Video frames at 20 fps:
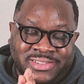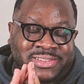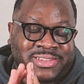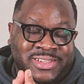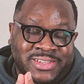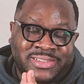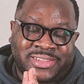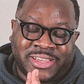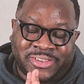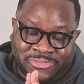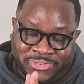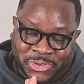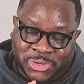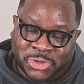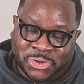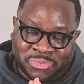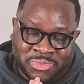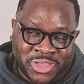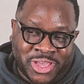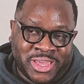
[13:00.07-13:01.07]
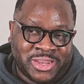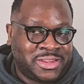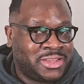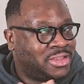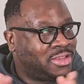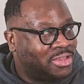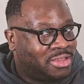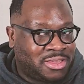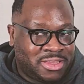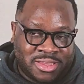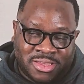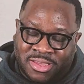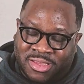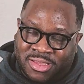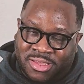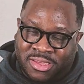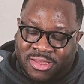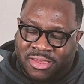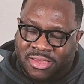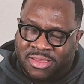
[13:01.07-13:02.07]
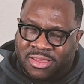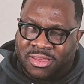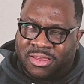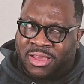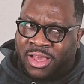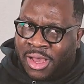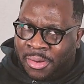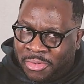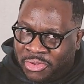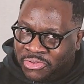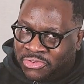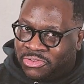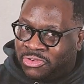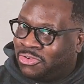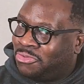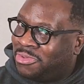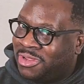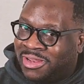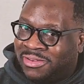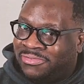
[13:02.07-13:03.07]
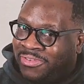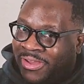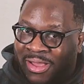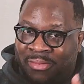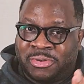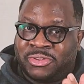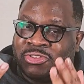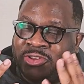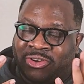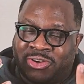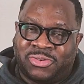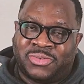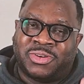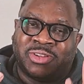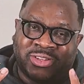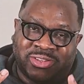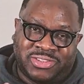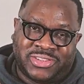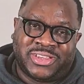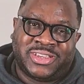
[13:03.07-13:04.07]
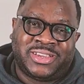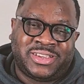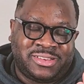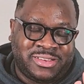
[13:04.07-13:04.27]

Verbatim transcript: is a film that I'm assuming that families are going to see.